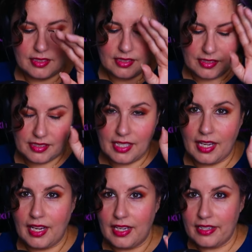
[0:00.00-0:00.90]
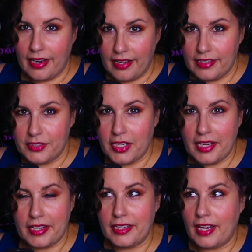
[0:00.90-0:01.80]
there's a
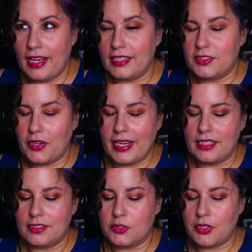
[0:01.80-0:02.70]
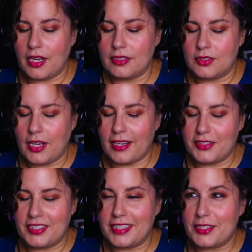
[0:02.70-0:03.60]
train
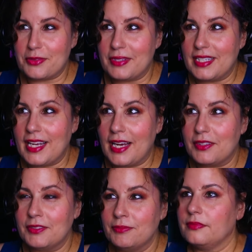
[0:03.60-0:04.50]
dodging this one now.